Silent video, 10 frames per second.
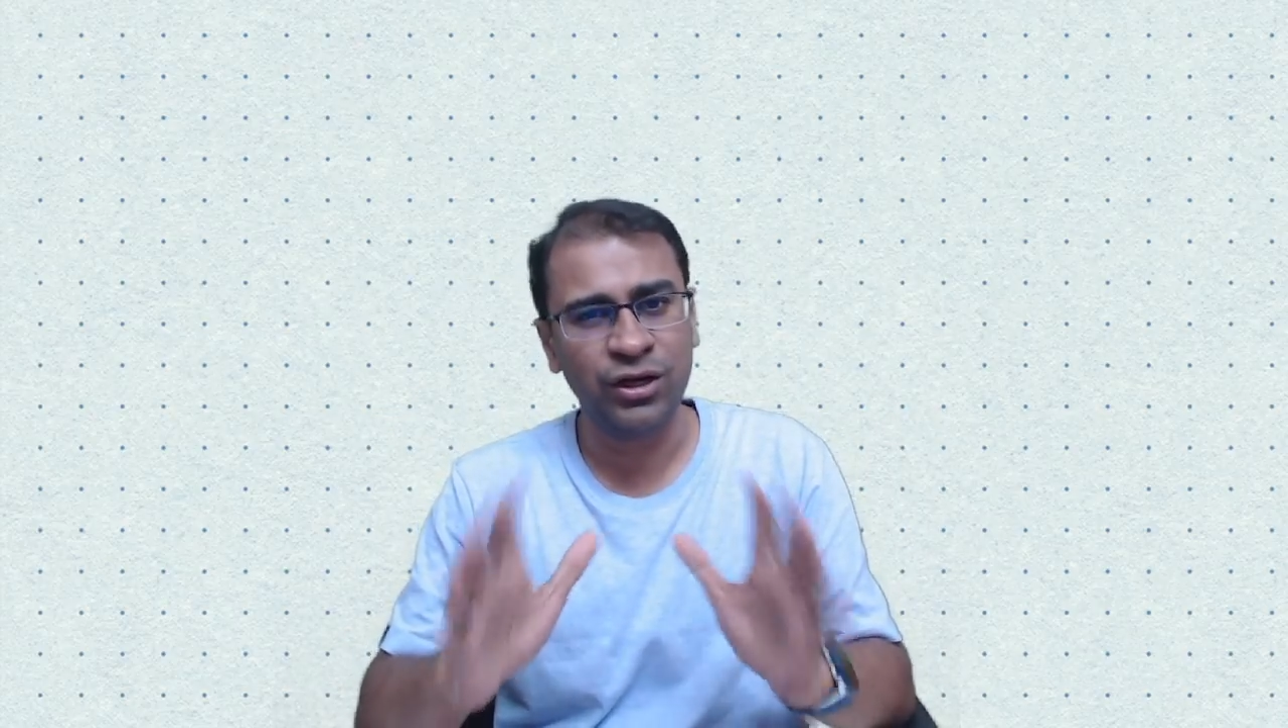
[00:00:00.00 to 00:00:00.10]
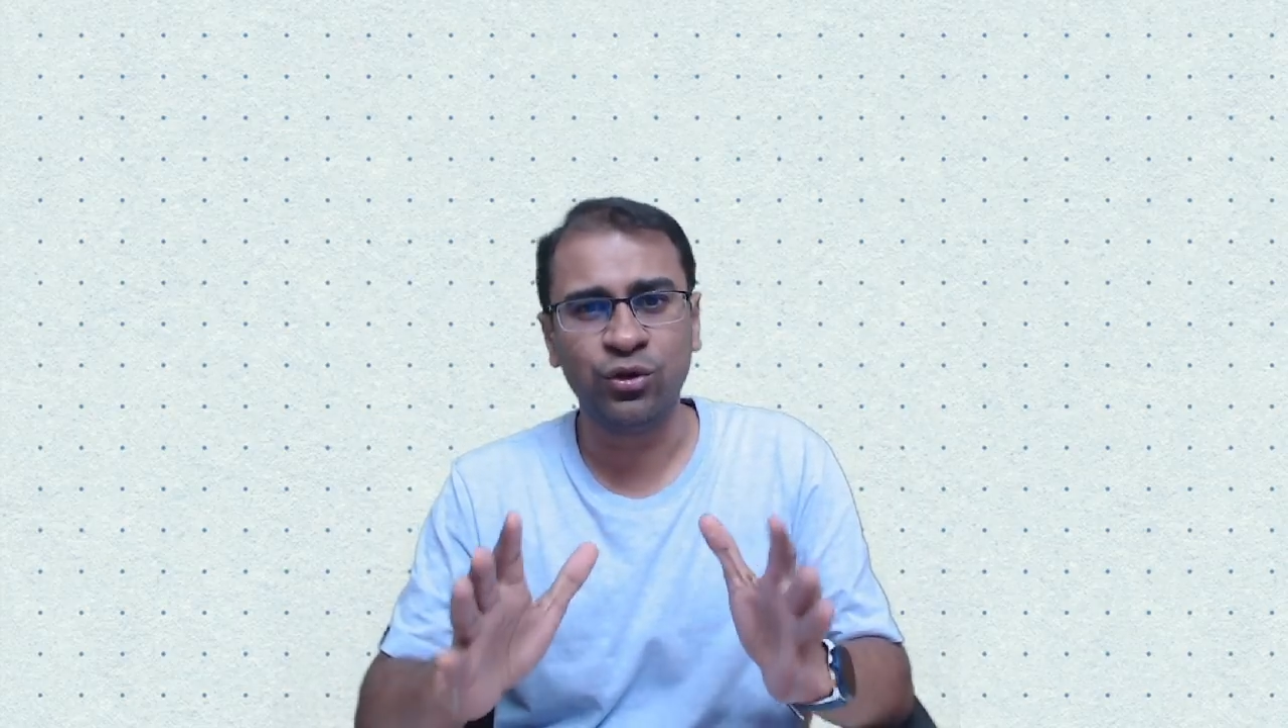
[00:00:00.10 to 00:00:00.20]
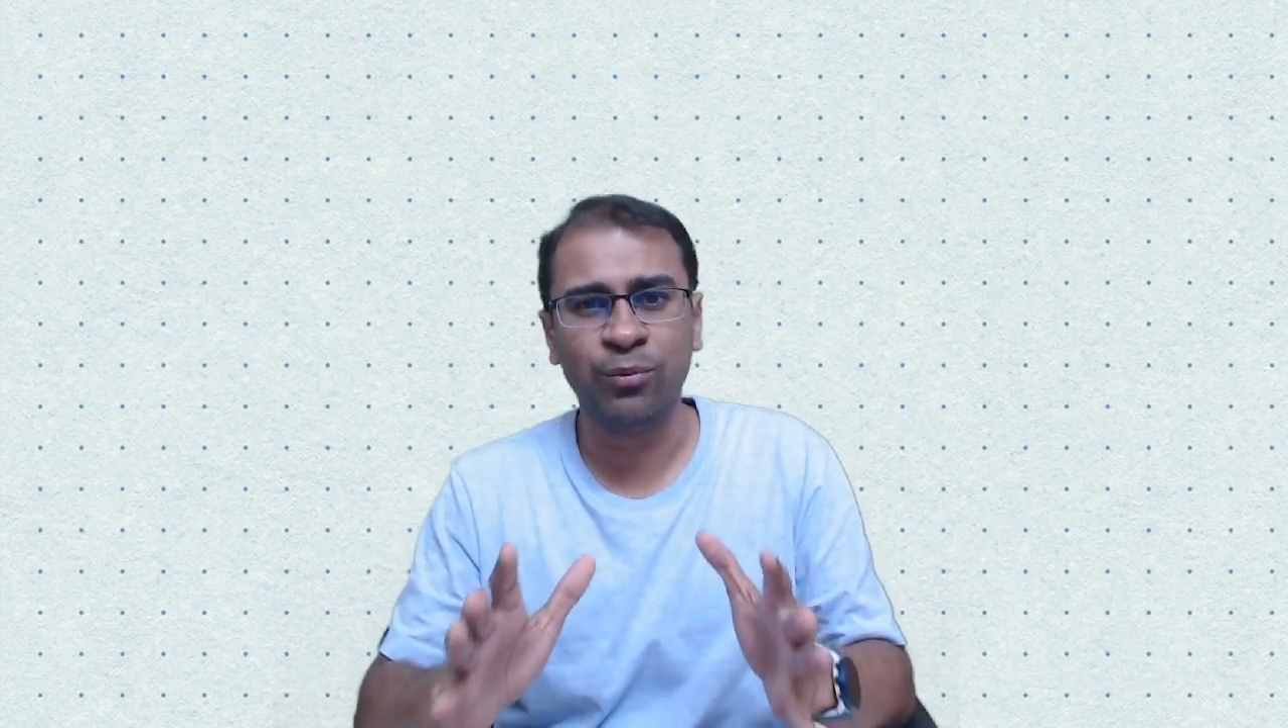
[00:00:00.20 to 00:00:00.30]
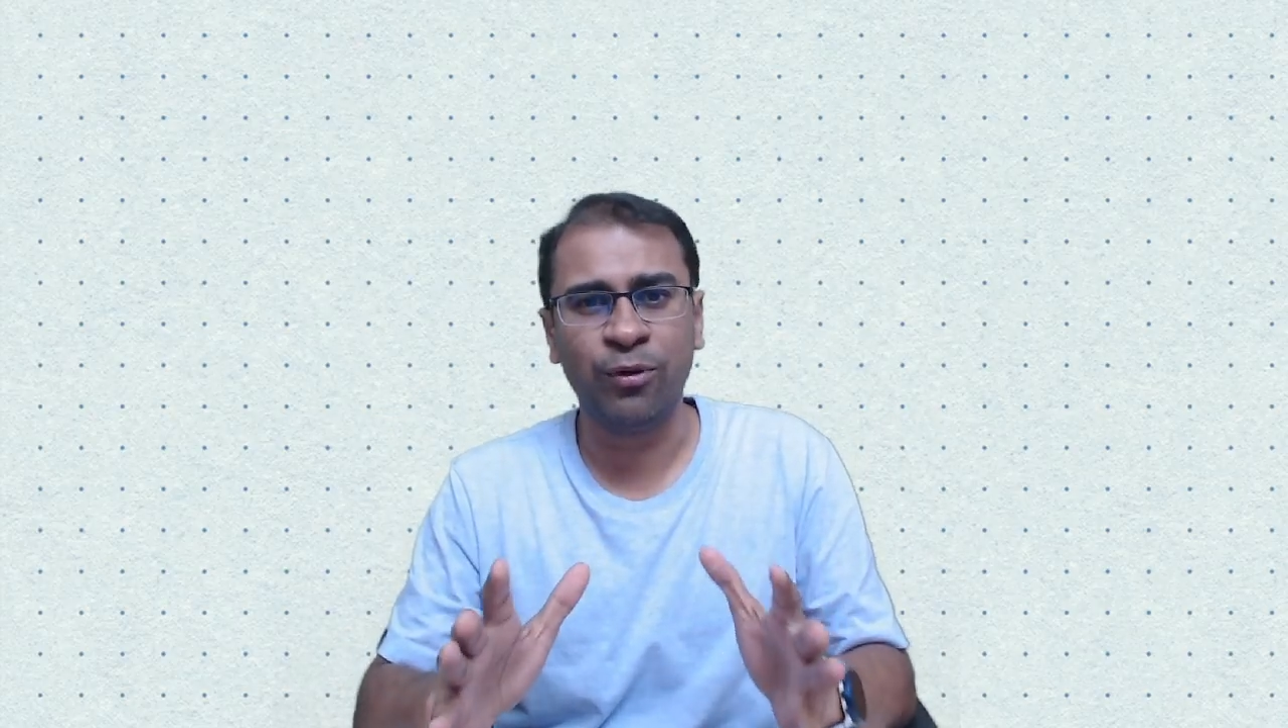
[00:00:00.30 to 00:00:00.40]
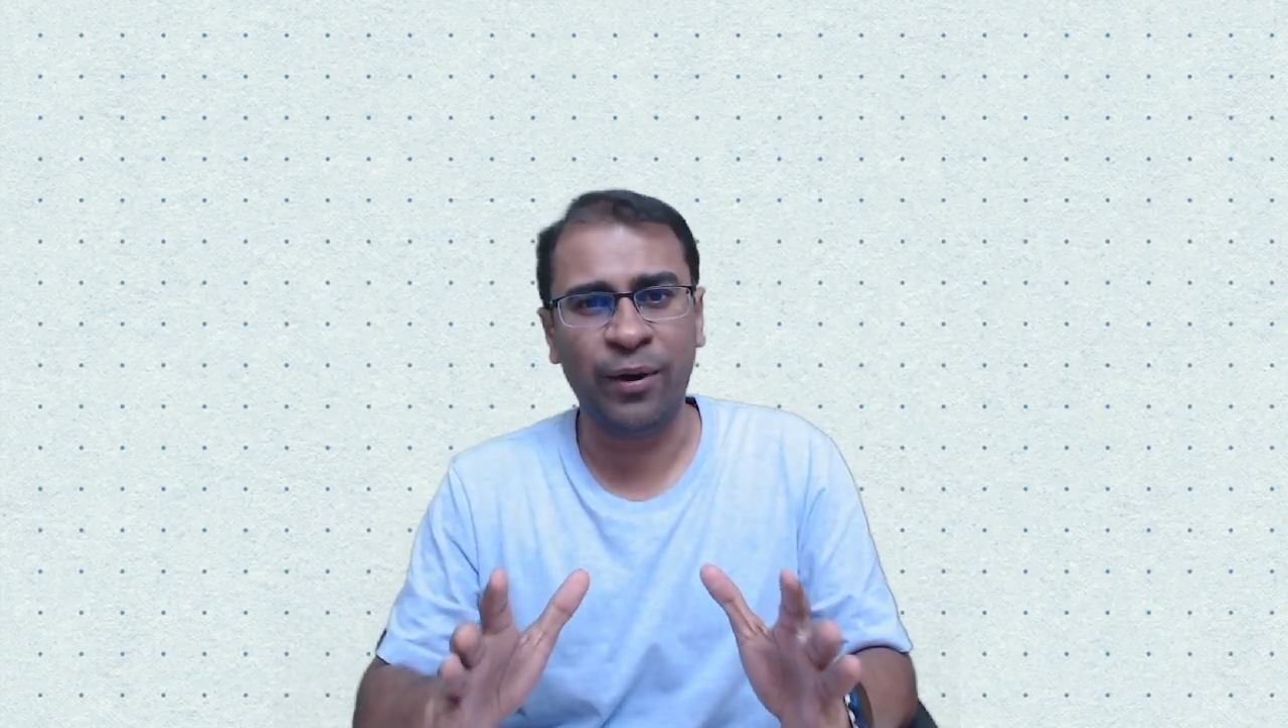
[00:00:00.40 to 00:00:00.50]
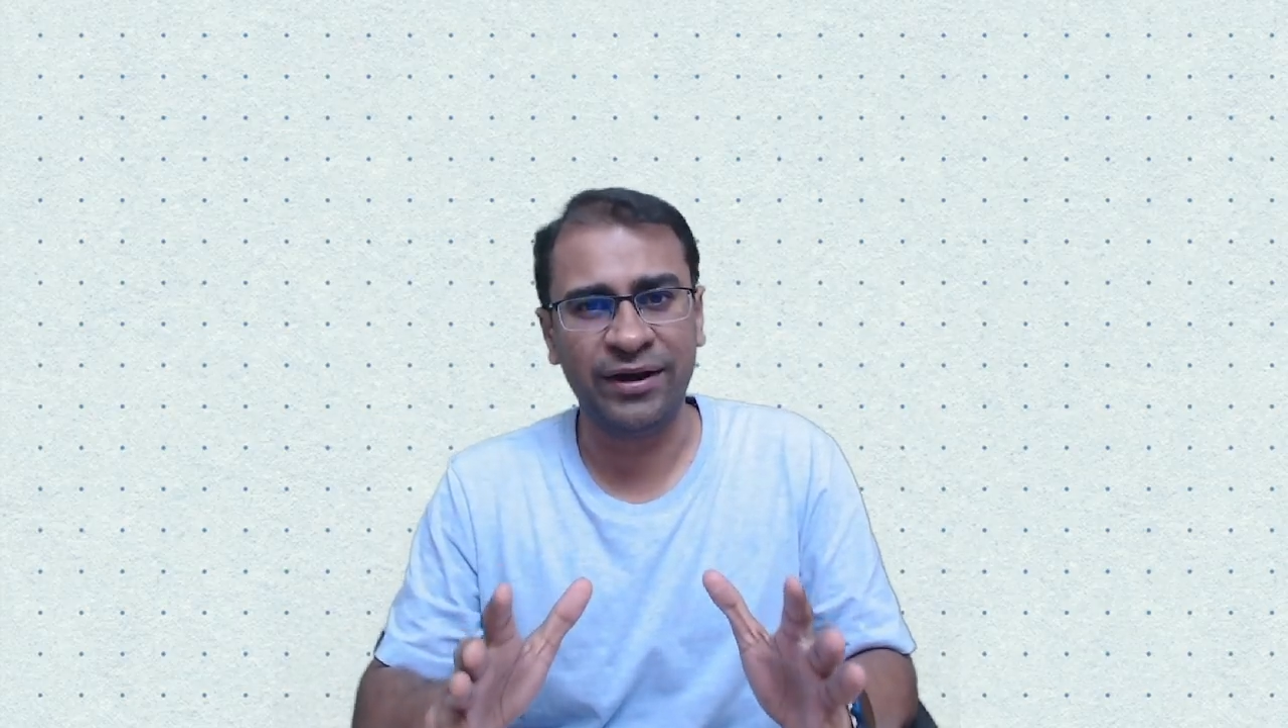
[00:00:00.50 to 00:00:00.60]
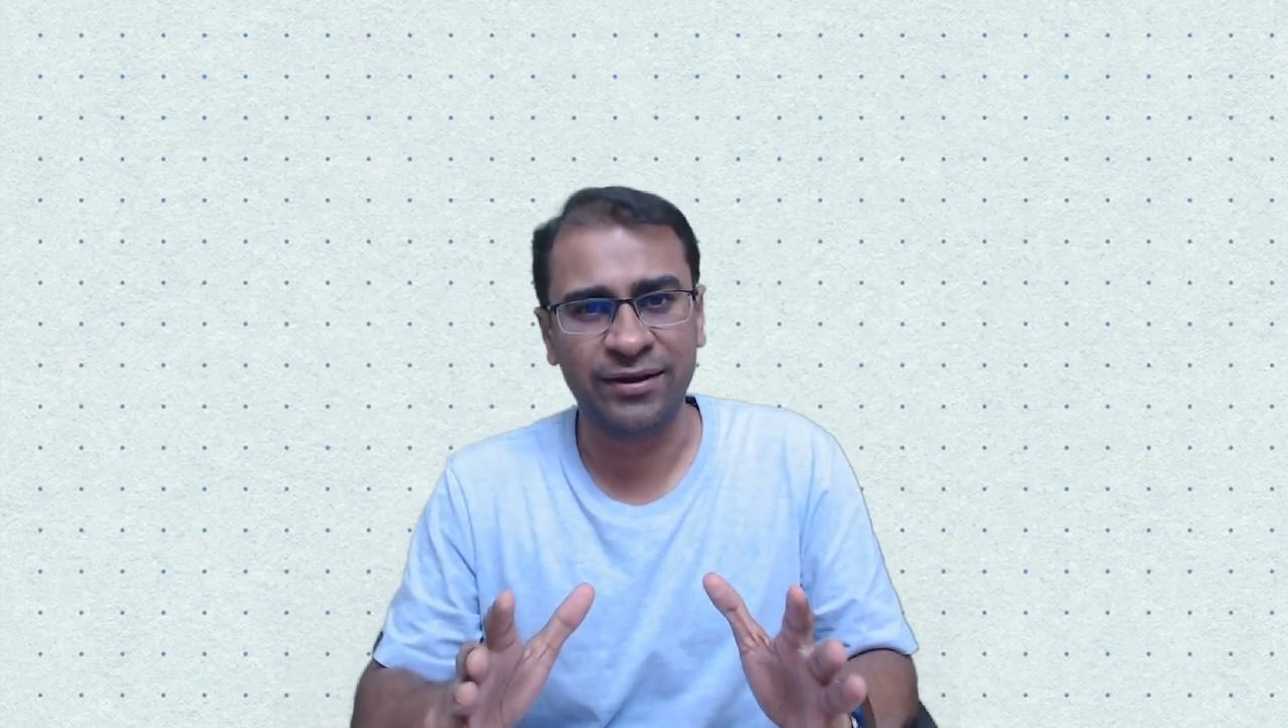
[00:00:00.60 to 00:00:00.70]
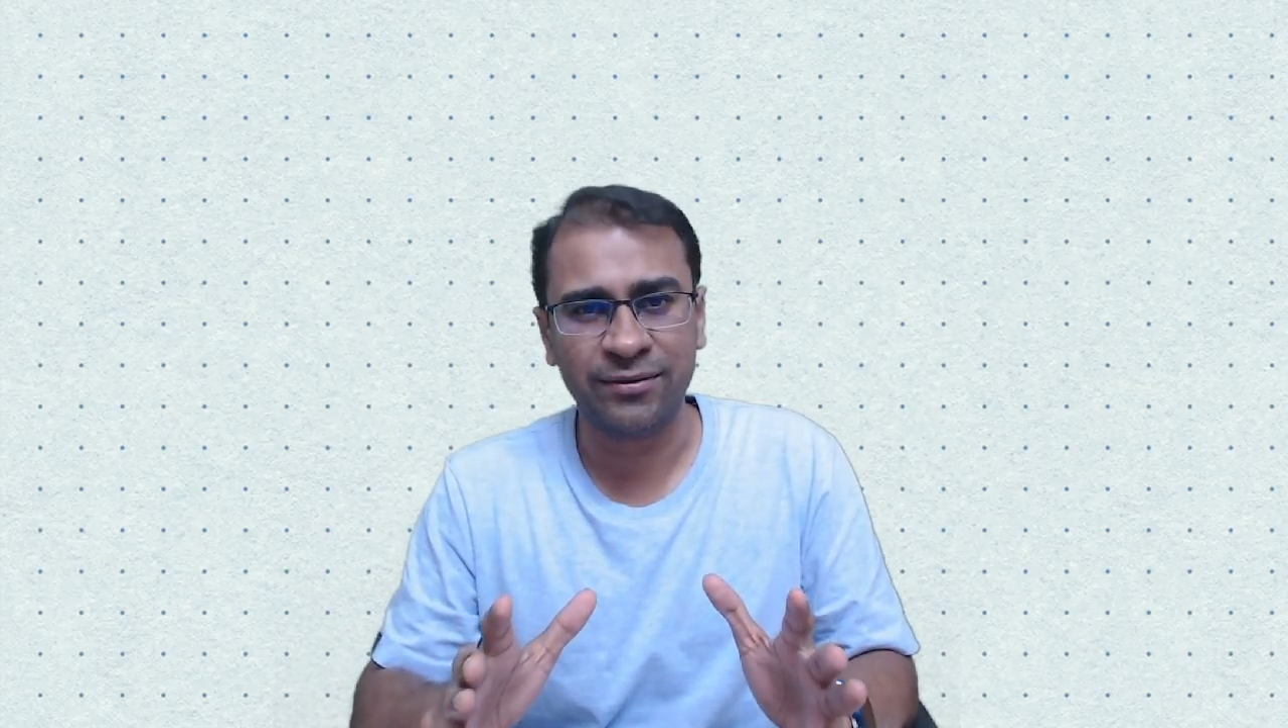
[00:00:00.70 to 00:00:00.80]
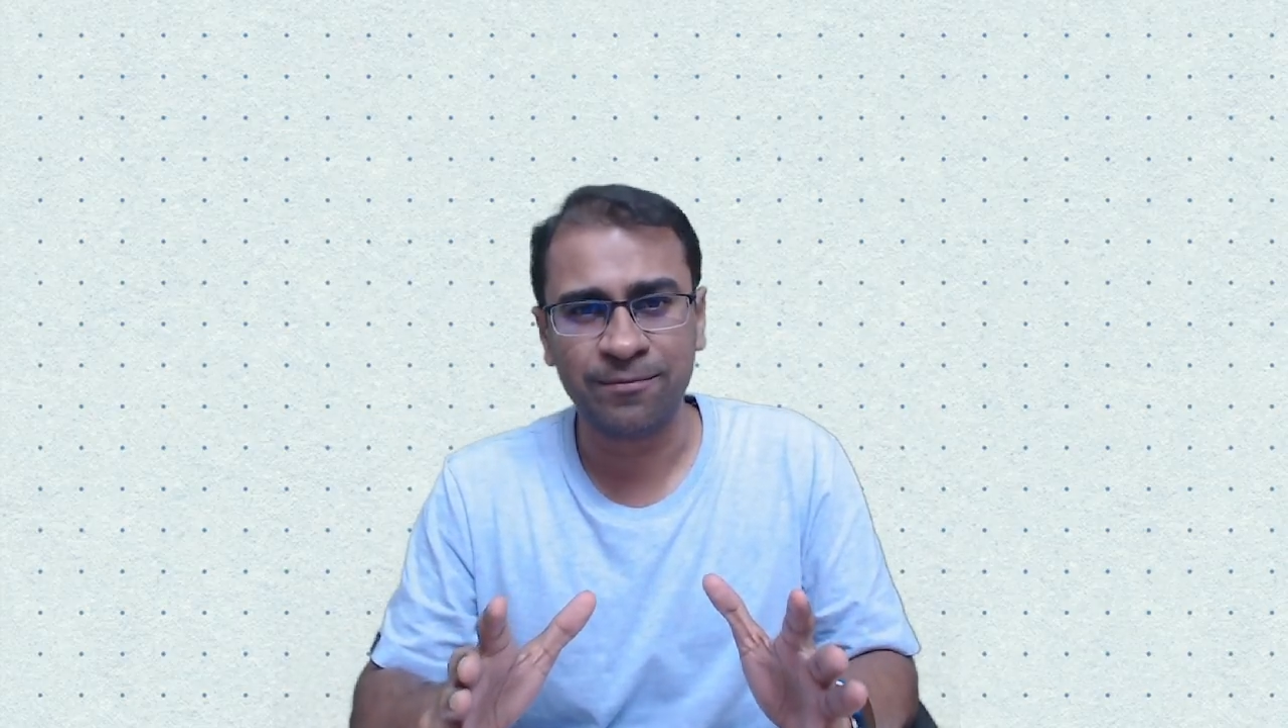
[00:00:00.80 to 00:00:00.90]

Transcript: to provide it.